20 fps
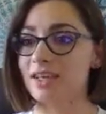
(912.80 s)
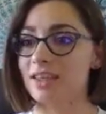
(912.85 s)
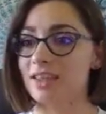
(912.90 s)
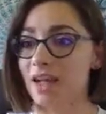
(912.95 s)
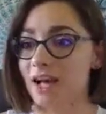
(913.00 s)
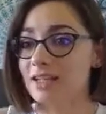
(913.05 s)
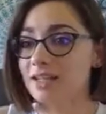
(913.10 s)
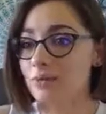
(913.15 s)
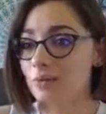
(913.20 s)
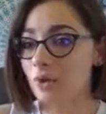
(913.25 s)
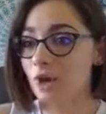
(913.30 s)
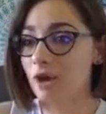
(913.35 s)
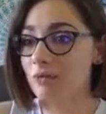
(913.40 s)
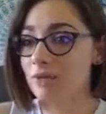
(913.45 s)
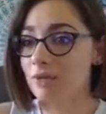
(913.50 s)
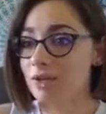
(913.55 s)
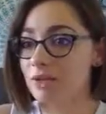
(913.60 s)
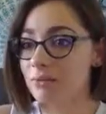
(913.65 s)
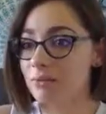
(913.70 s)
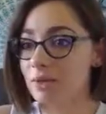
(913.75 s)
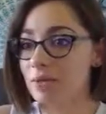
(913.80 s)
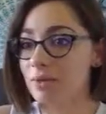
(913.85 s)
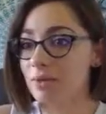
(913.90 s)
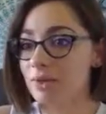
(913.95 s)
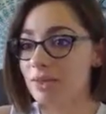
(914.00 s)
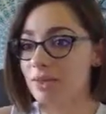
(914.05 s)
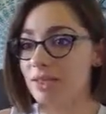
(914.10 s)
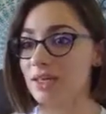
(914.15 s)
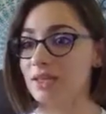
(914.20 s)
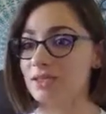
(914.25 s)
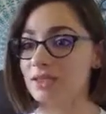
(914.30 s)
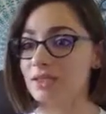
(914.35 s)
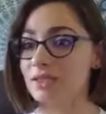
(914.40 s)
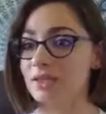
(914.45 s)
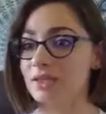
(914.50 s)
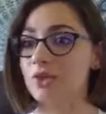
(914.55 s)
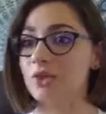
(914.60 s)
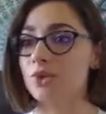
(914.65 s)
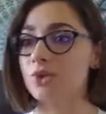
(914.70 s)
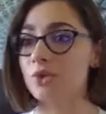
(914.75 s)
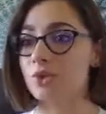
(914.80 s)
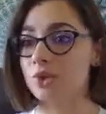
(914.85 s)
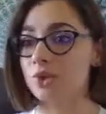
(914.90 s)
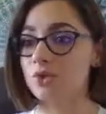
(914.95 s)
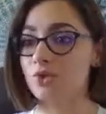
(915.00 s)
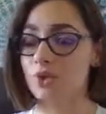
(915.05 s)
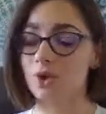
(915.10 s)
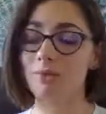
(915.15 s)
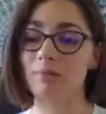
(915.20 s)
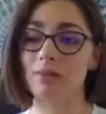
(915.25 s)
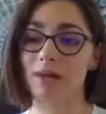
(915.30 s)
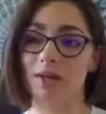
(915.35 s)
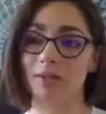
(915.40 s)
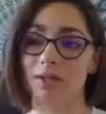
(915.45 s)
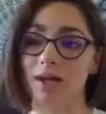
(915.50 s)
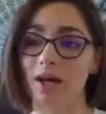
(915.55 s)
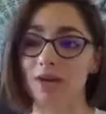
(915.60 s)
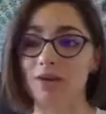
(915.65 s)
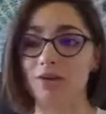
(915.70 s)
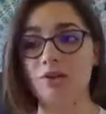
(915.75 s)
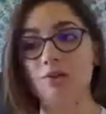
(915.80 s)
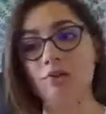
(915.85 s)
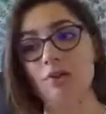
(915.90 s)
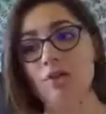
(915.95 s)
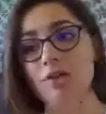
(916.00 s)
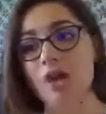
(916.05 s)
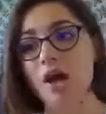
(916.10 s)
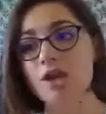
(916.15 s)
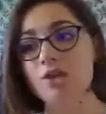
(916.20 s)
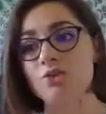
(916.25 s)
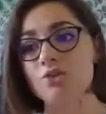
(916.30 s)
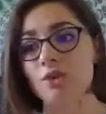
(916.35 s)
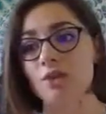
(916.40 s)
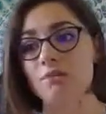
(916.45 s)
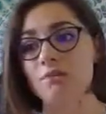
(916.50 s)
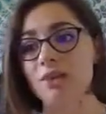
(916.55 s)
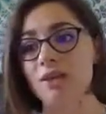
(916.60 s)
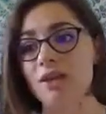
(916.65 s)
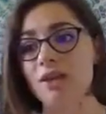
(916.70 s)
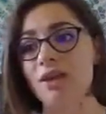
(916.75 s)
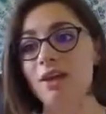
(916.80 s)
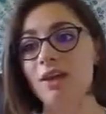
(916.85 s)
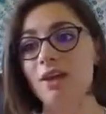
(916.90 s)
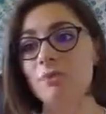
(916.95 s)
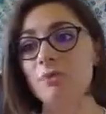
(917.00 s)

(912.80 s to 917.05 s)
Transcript: that's where I'm going to be with this. So you can join me on that, or you cannot join me.